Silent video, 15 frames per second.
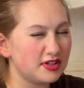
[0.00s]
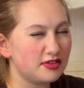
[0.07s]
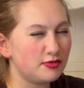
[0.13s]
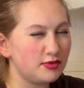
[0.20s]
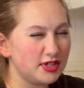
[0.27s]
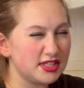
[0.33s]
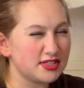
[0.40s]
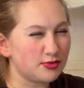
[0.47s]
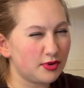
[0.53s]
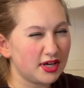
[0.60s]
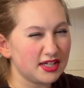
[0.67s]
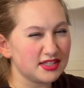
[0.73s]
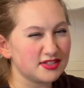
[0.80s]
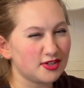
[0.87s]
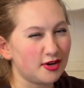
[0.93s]
Reason why
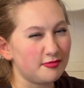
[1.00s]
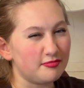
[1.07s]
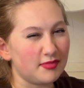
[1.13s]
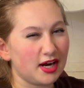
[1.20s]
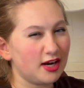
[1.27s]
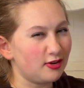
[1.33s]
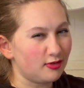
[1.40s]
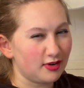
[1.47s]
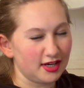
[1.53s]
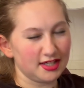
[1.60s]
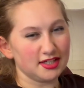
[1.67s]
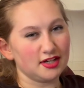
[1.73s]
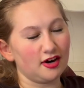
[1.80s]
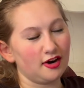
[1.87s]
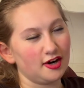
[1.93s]
he's on my
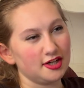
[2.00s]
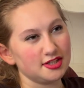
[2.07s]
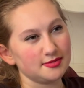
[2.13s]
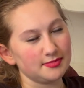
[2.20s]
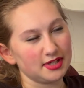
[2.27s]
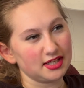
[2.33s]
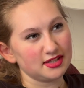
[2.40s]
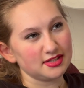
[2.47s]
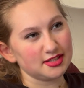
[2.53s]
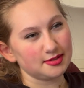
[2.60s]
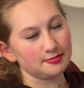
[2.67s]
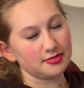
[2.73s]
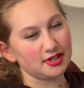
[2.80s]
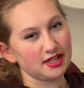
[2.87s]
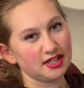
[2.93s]
radar is because he
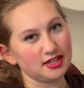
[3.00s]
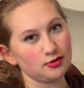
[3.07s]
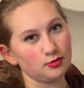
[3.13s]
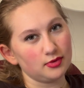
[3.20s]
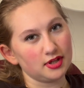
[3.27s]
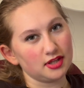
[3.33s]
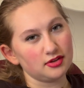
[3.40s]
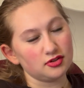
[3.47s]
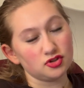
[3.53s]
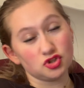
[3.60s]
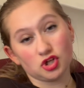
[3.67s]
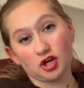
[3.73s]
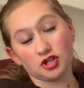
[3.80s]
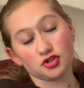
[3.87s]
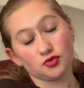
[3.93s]
played with
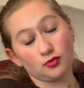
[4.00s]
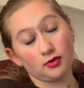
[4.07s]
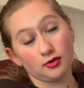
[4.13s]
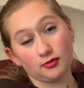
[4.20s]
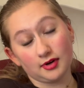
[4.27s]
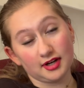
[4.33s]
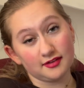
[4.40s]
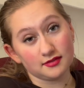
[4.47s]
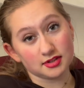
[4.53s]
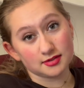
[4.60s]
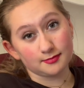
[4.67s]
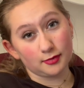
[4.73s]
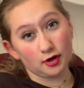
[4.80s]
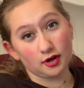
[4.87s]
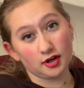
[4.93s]
Joshua
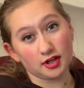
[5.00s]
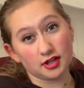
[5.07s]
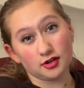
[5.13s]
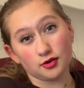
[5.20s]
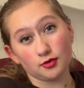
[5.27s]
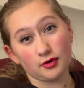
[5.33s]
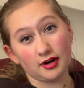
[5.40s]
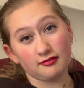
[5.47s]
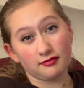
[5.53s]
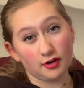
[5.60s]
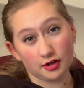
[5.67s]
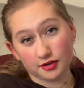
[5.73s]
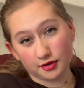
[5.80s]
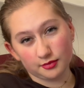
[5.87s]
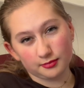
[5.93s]
Ravensbergen, who I
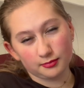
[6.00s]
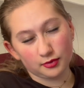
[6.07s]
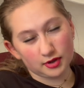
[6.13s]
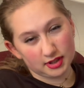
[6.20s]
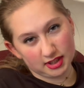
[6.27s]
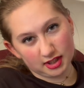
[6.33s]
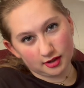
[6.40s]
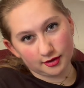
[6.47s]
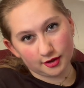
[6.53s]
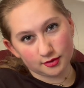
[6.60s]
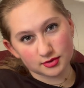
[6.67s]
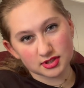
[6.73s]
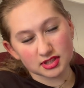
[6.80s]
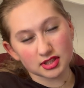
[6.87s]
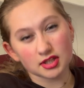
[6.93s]
follow pretty
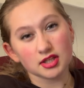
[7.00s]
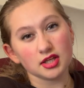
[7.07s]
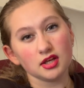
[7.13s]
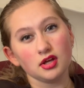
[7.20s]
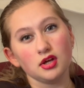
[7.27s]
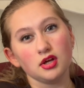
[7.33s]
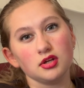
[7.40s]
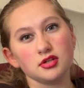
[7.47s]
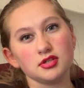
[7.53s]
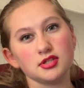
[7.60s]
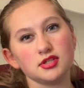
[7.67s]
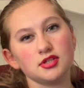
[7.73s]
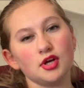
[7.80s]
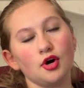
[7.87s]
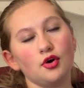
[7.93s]
closely.
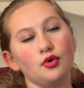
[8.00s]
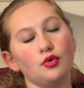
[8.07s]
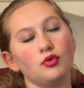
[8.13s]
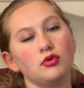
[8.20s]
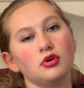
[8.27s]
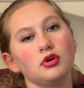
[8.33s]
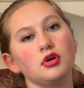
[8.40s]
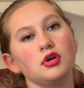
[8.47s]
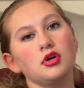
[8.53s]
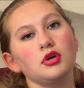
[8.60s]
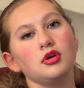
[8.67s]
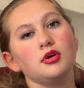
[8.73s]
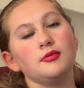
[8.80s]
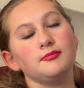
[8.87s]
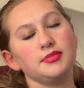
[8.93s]
So
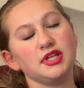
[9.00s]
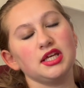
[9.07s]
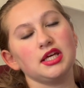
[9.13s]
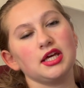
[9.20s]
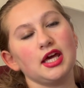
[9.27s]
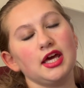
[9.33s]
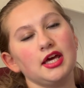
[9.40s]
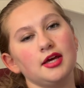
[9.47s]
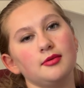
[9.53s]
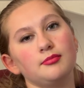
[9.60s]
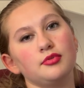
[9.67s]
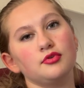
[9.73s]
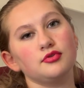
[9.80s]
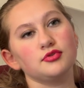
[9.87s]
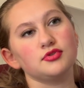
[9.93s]
being
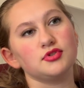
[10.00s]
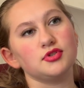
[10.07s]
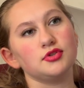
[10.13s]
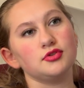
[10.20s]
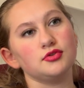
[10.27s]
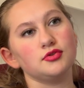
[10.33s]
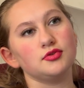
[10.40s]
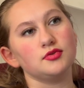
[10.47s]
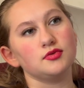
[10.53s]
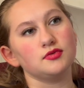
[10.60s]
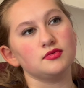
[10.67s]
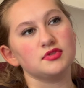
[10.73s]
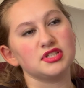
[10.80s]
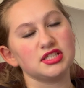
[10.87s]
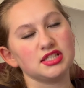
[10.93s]
able
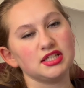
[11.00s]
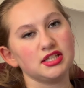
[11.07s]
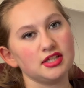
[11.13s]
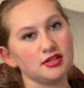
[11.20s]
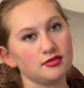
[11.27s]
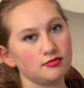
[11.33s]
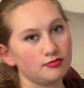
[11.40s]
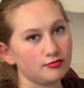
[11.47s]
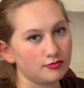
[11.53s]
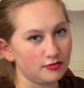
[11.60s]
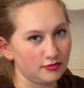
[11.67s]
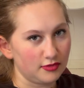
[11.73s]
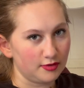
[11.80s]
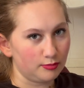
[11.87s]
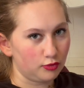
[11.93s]
to see
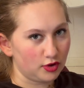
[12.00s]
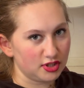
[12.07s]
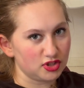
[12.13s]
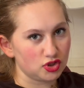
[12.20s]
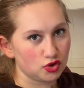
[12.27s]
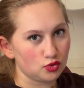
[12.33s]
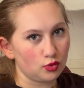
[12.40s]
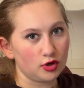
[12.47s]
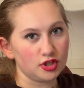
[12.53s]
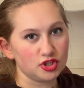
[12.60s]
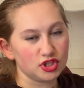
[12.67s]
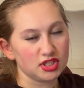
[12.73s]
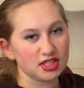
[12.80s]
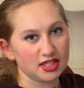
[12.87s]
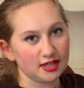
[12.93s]
the Prince
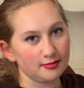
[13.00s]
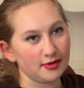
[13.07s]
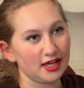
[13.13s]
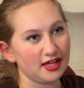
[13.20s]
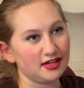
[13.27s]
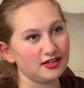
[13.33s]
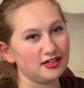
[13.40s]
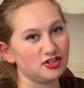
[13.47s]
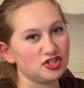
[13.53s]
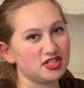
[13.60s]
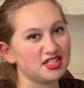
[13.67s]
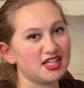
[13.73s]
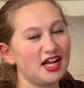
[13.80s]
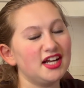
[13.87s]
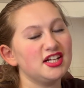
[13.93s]
George team and
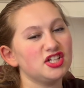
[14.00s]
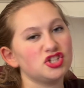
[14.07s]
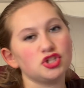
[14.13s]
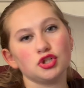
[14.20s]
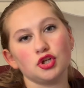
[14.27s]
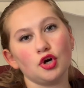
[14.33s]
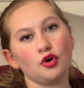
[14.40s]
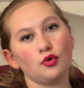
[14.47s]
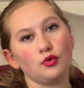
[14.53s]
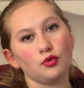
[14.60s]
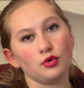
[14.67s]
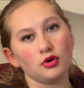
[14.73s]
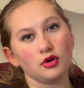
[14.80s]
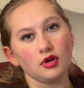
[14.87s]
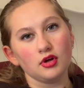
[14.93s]
just getting to know
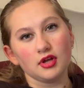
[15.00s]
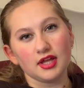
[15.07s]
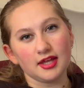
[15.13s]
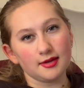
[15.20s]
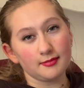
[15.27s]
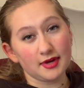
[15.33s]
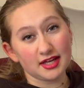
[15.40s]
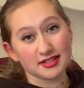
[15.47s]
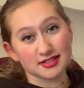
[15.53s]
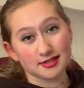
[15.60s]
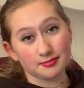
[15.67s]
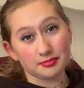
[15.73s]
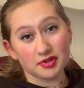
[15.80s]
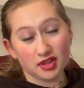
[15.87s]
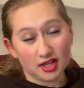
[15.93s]
him as a
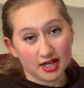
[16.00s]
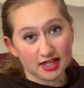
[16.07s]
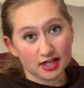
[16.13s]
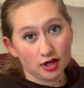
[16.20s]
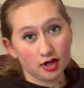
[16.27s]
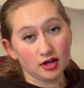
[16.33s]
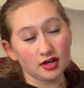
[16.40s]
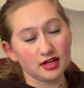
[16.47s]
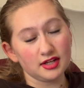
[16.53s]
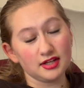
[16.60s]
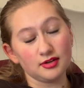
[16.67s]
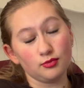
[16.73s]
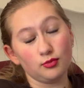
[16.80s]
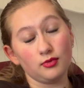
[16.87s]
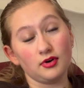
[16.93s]
player,
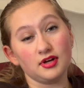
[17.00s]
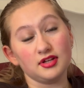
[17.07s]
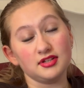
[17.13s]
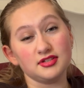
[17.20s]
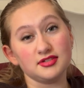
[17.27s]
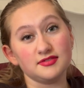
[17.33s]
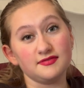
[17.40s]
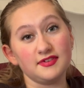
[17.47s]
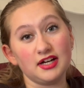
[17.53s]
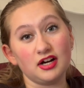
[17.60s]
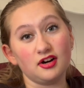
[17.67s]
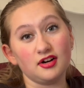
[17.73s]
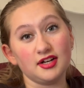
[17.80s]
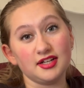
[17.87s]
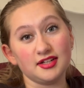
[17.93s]
it was
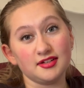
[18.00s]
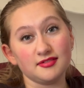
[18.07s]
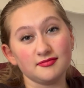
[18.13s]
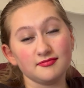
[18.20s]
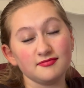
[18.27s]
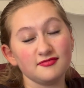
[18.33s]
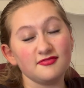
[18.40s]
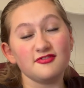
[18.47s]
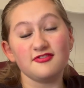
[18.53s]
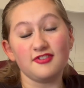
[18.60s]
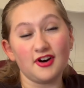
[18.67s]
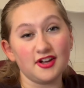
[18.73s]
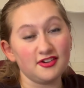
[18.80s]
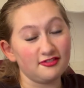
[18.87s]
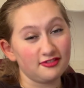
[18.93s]
very
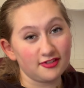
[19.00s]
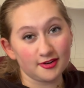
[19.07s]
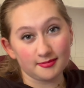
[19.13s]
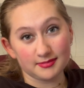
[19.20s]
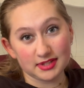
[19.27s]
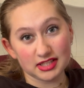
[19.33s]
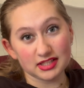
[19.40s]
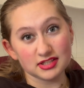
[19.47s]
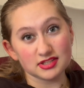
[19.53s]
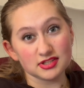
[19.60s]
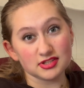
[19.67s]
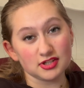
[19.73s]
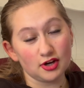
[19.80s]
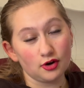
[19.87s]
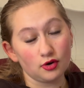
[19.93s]
fun for me.
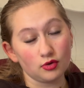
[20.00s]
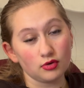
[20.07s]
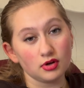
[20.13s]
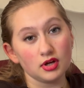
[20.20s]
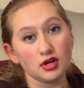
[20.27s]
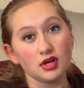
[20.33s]
So